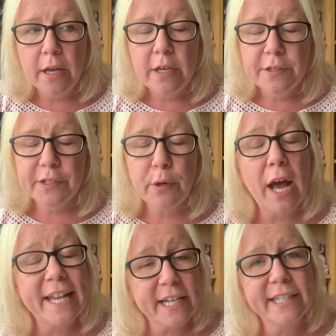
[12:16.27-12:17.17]
So
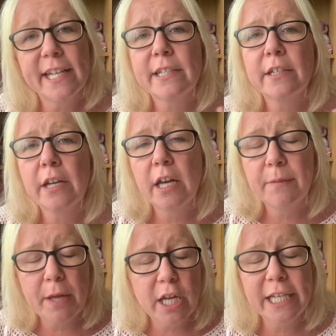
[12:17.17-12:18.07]
as I said
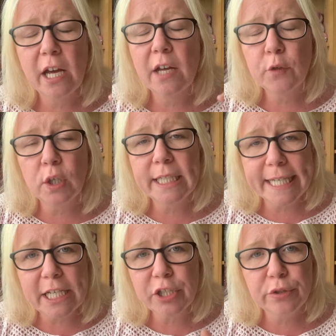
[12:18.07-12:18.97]
earlier, I've got a
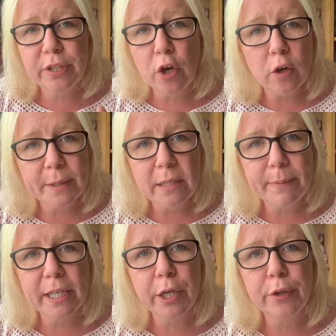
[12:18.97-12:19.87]
link to the Hobbii
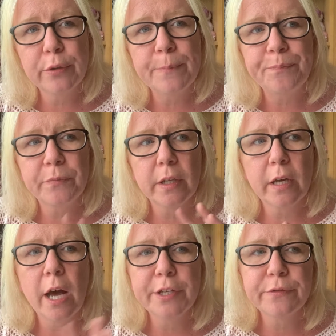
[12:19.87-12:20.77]
Bingo
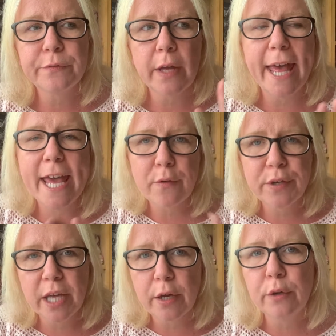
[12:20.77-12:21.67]
kind of
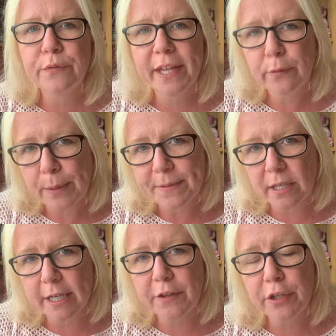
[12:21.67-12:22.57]
area of their
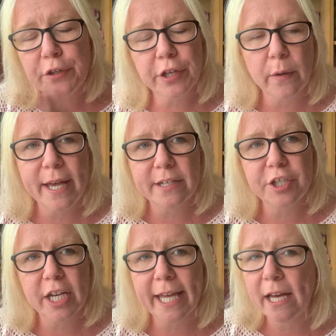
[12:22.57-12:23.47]
website. You can go ahead and
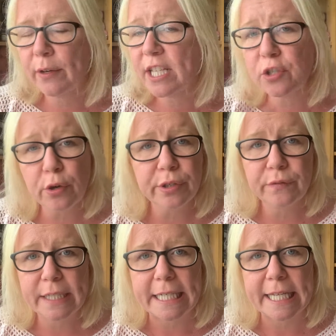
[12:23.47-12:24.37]
check out. It's not an
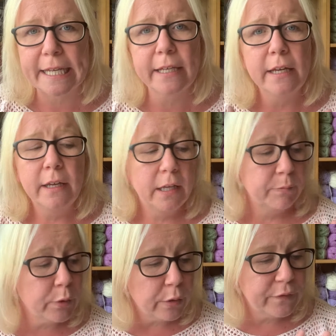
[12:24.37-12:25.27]
affiliate link,
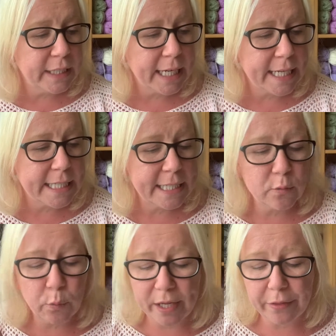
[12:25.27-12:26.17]
not affiliated
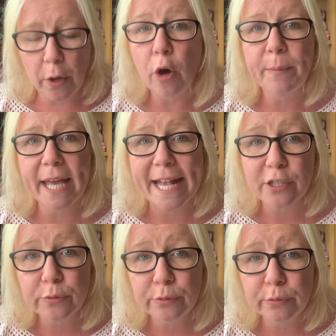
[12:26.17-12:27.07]
with Hobbii
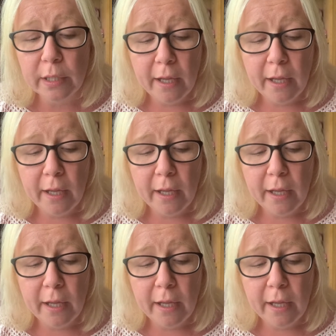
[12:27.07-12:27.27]
at all,